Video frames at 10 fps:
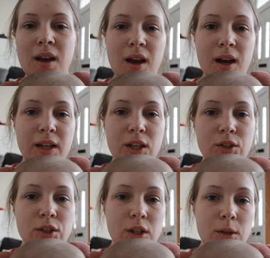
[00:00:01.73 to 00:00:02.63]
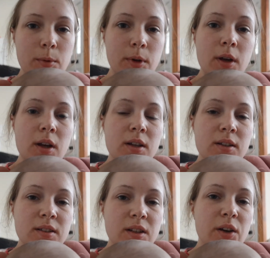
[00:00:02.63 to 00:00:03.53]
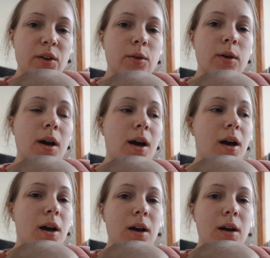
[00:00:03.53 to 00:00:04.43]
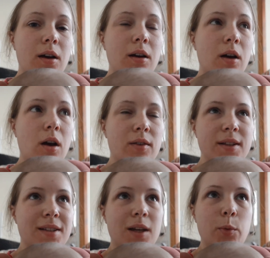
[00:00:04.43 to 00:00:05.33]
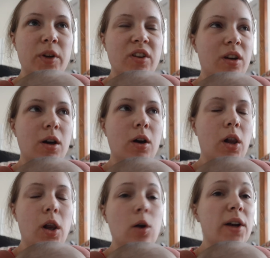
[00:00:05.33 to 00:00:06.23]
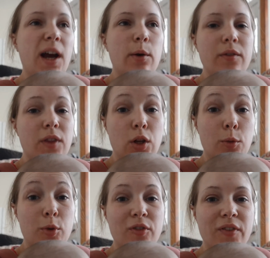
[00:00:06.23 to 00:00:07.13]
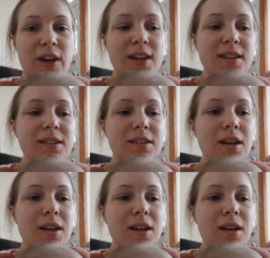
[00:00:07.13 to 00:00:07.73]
Hi YouTube. So obviously we are long out of the newborn phase.